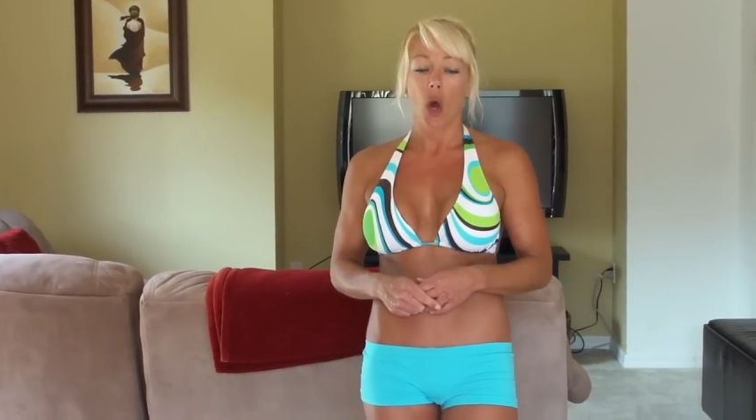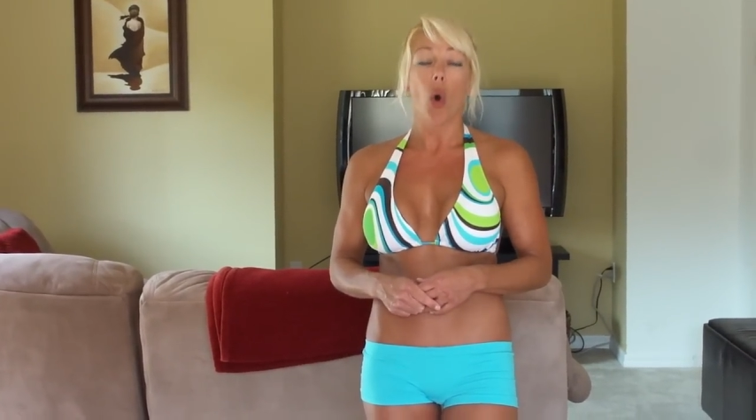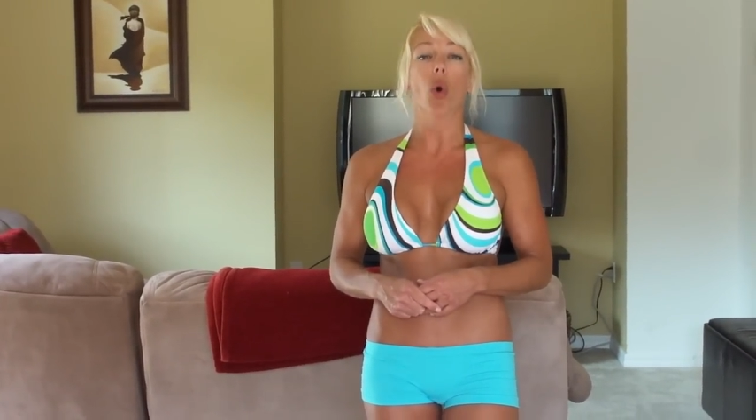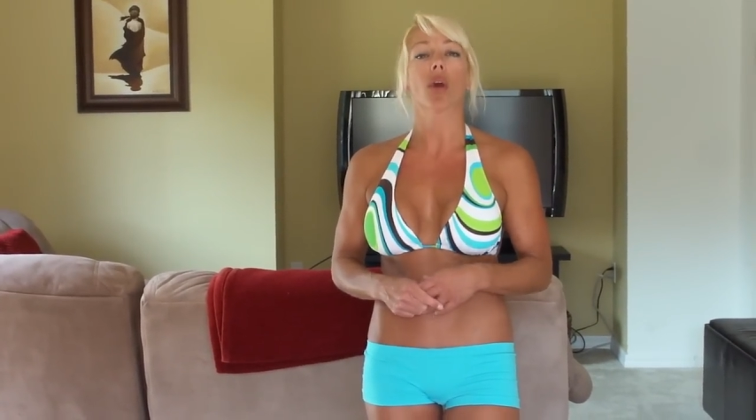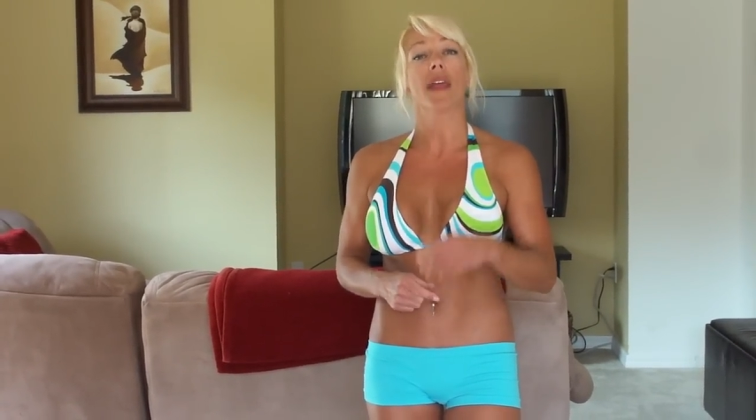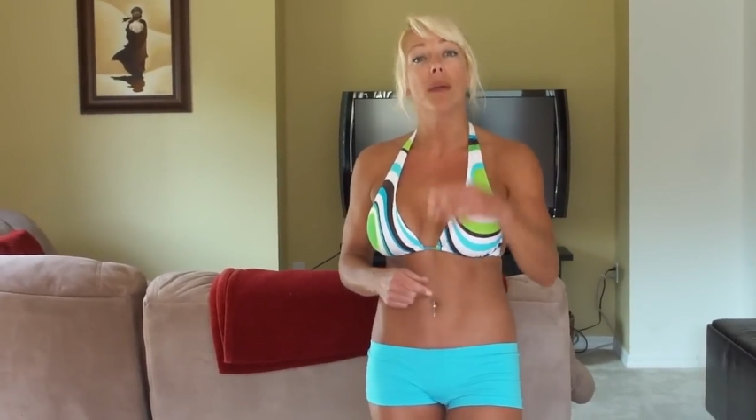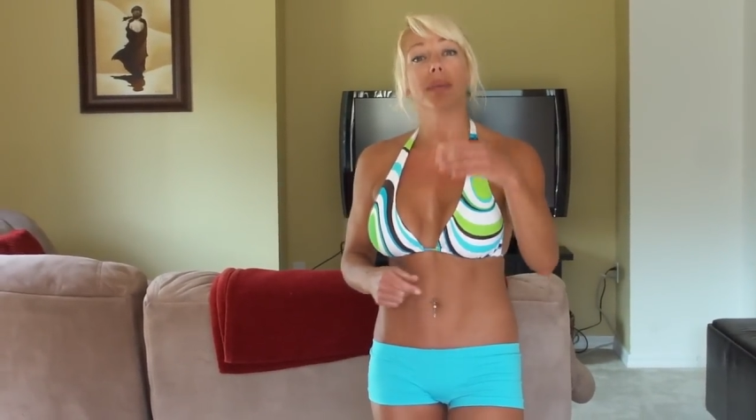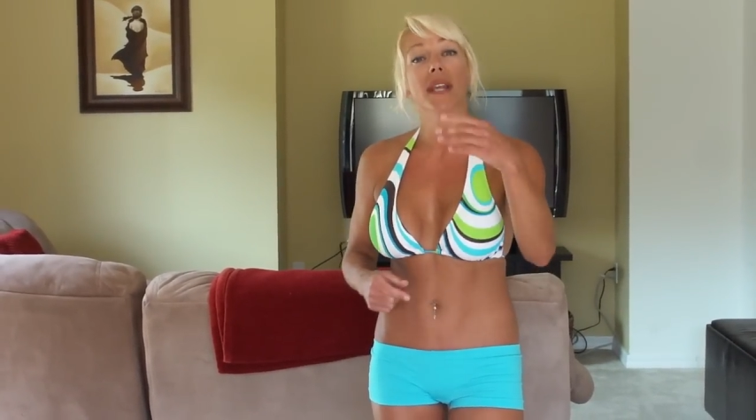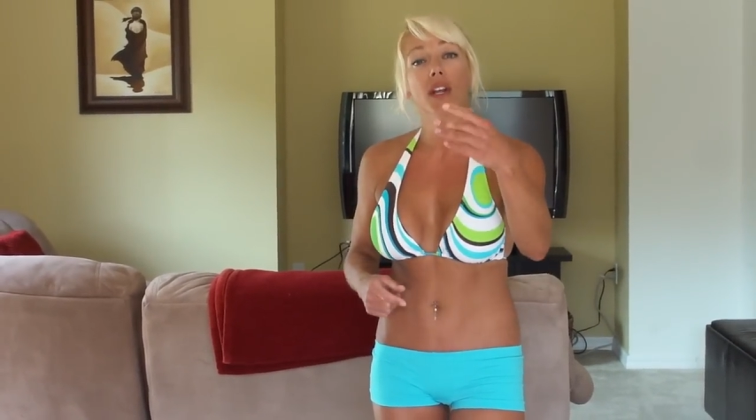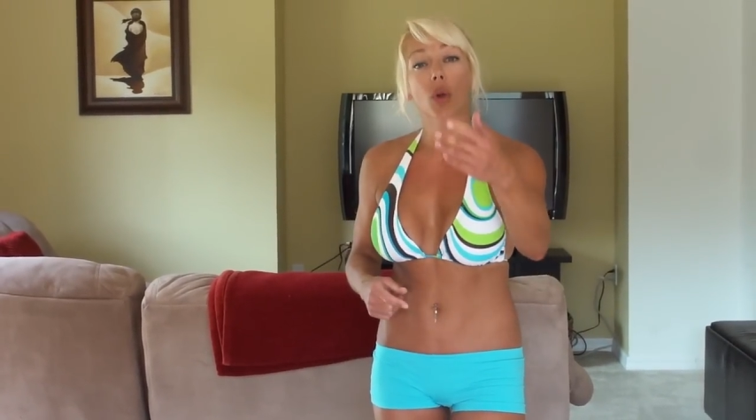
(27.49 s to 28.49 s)
or that
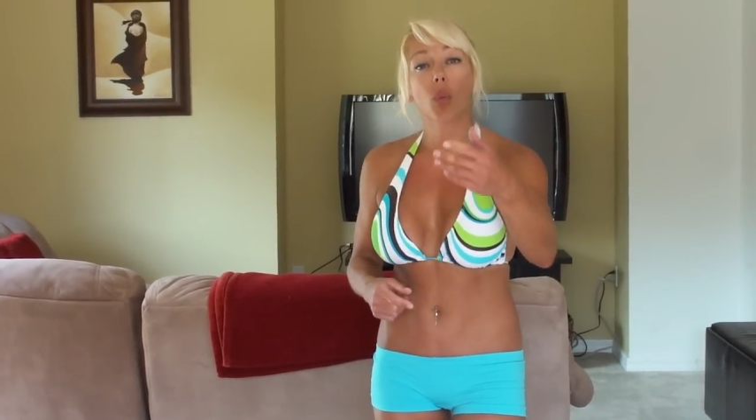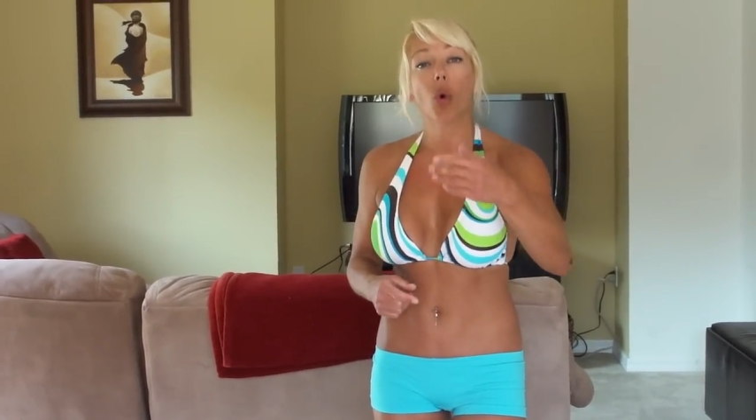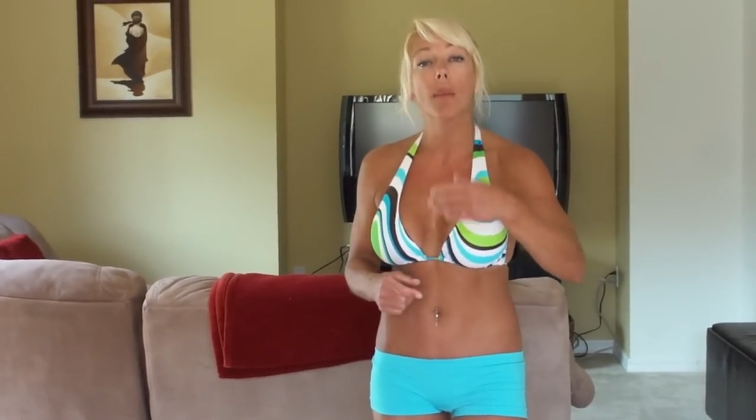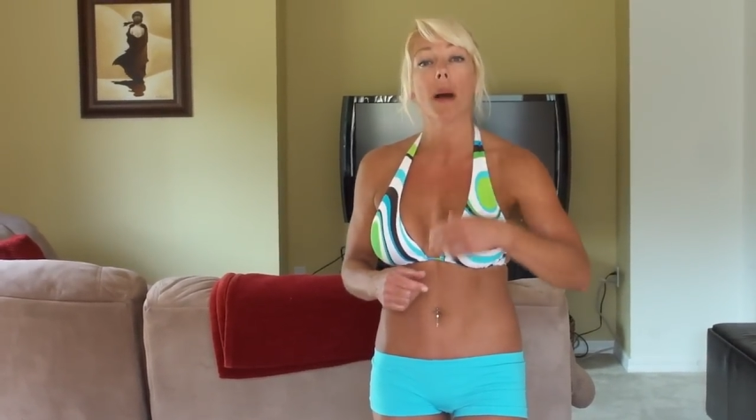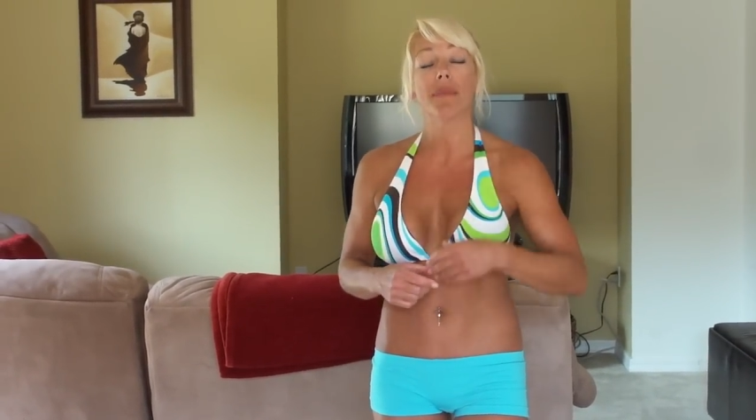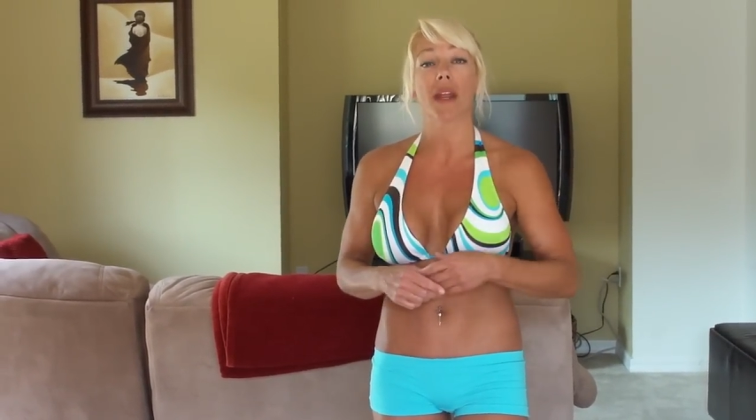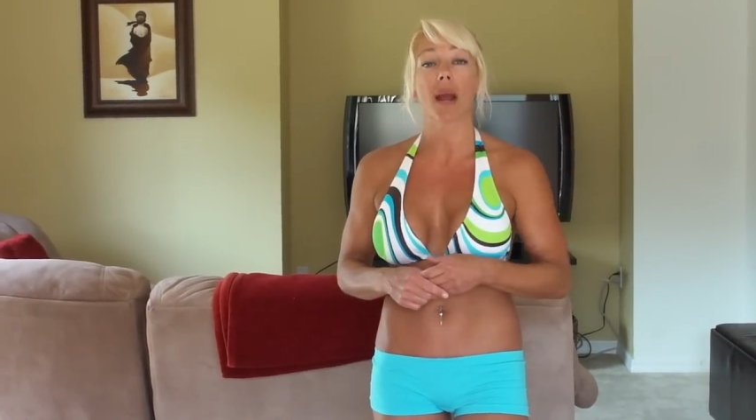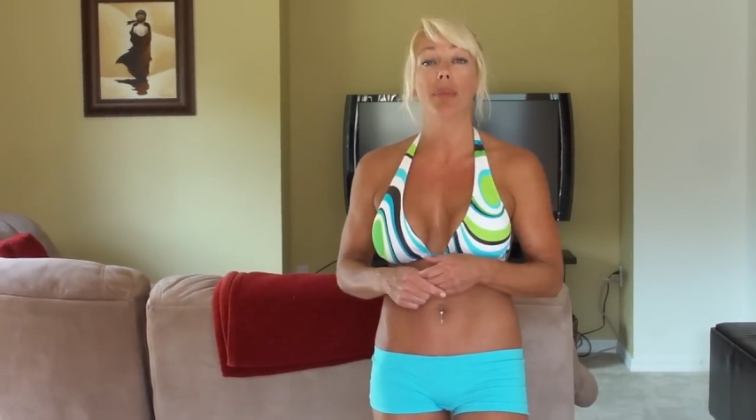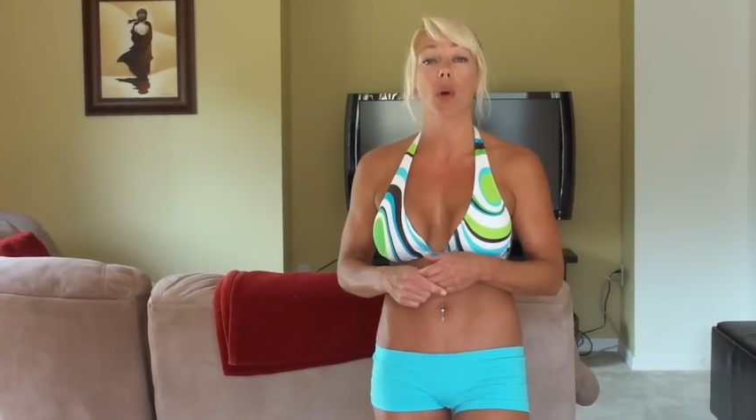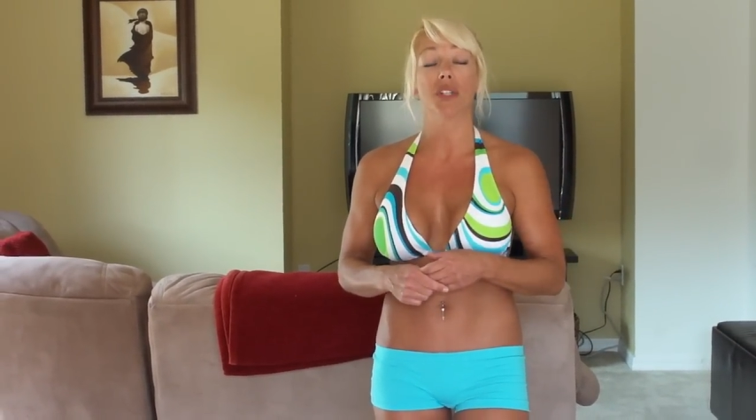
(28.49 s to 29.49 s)
beginner warm-up that
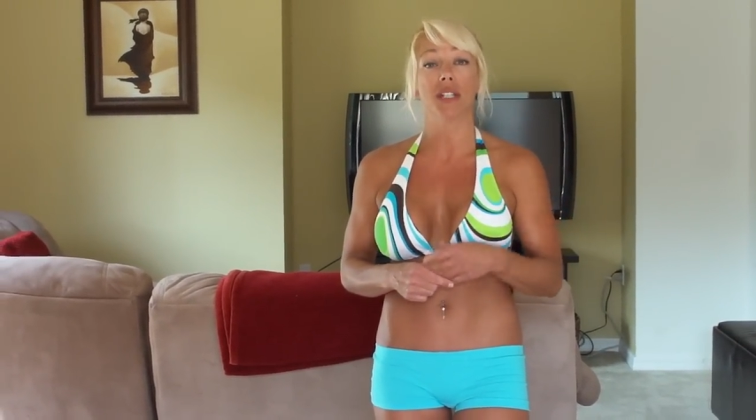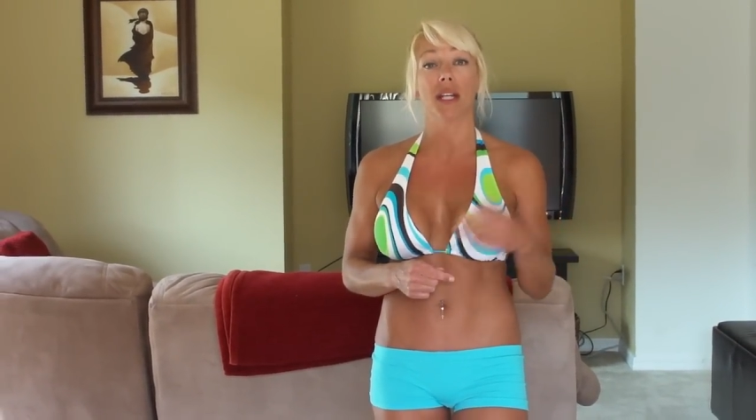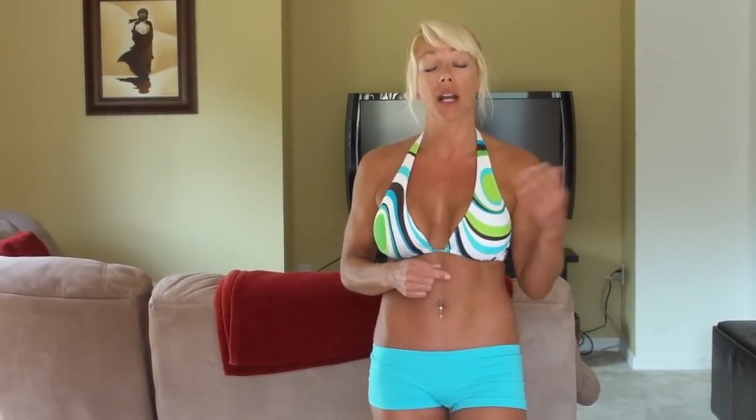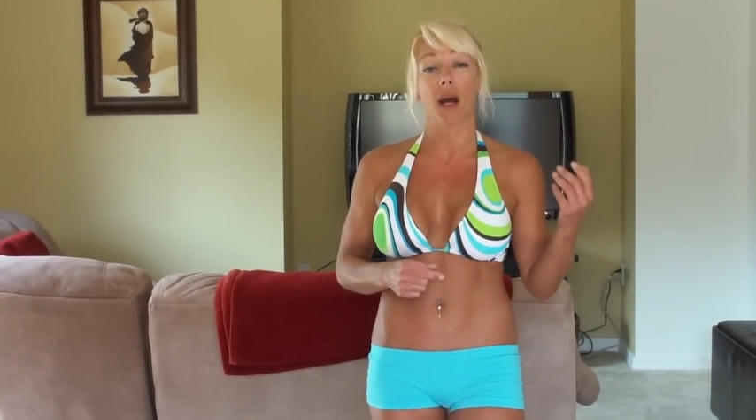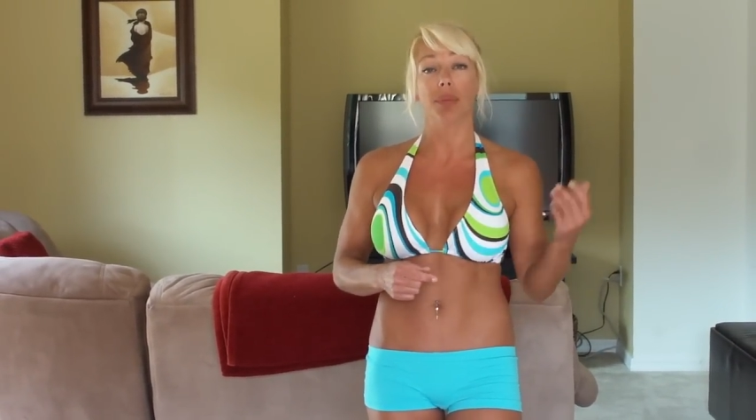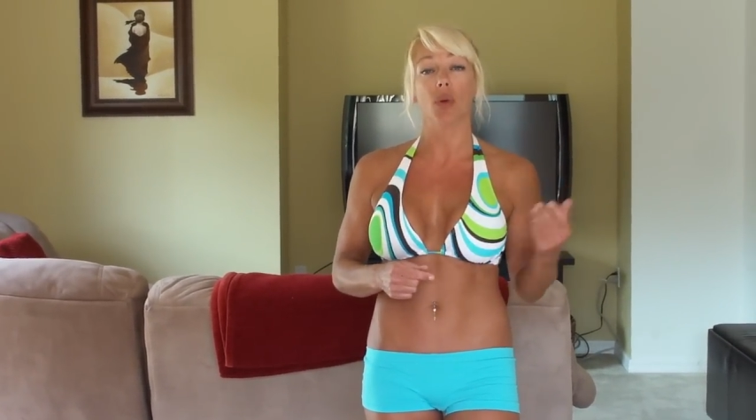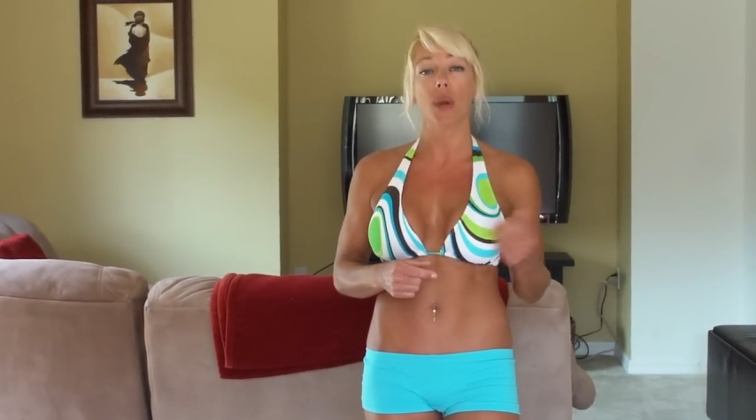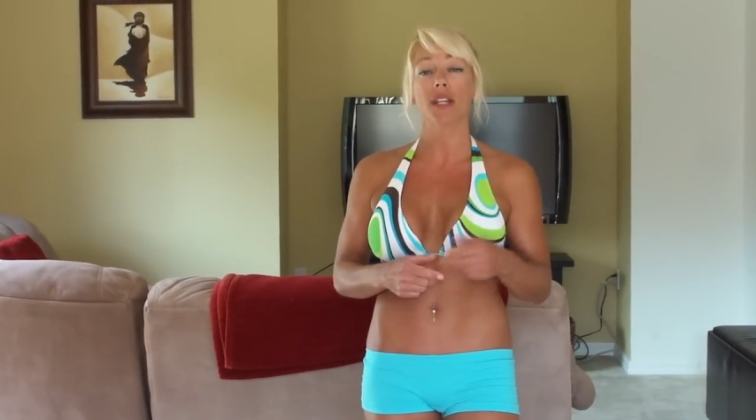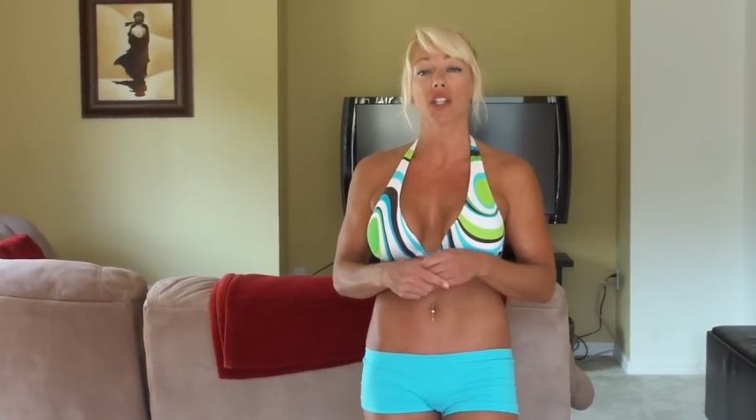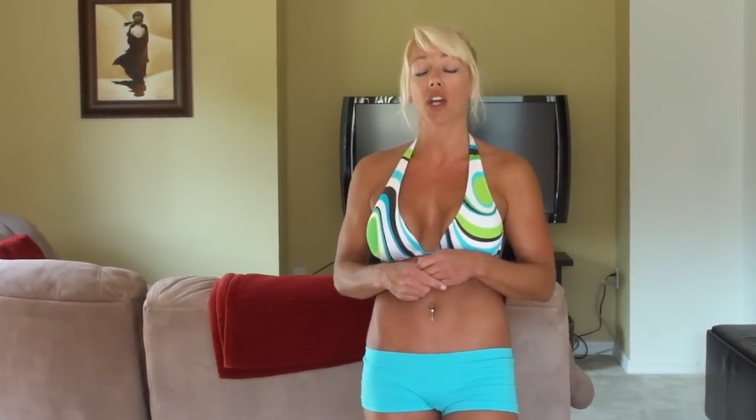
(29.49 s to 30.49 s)
I posted a couple of
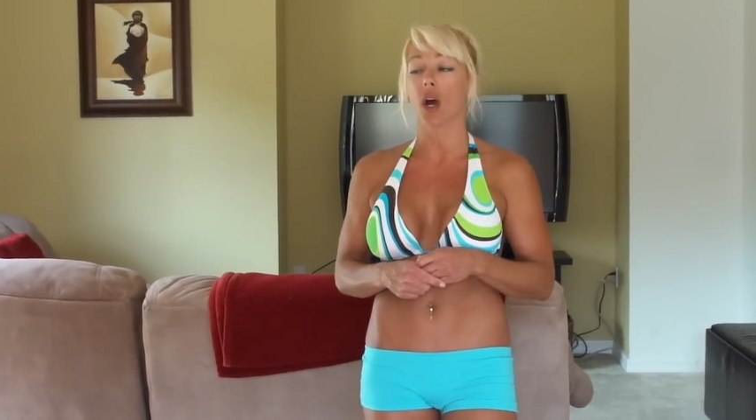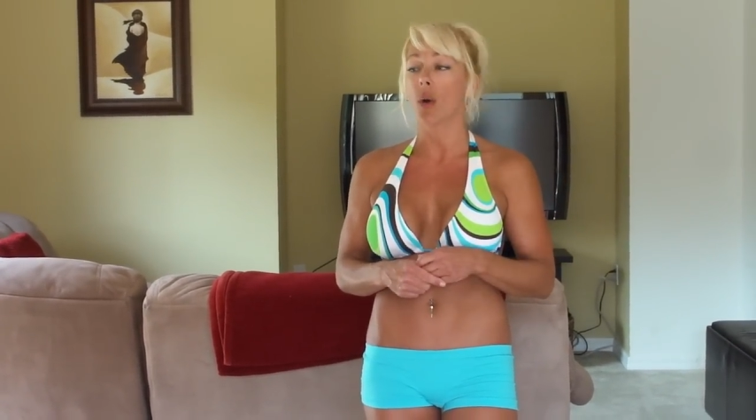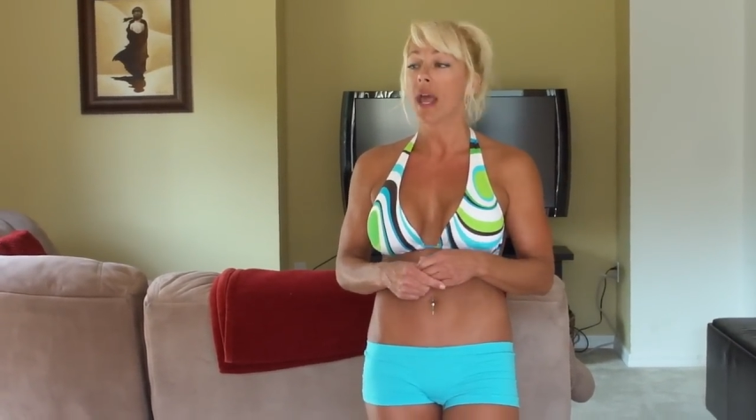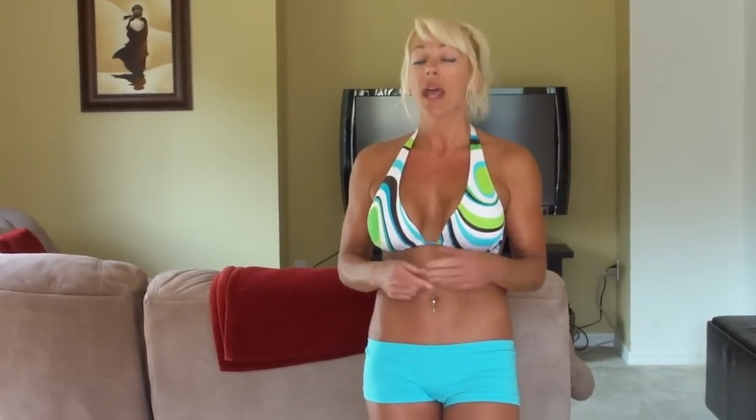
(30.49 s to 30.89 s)
weeks ago.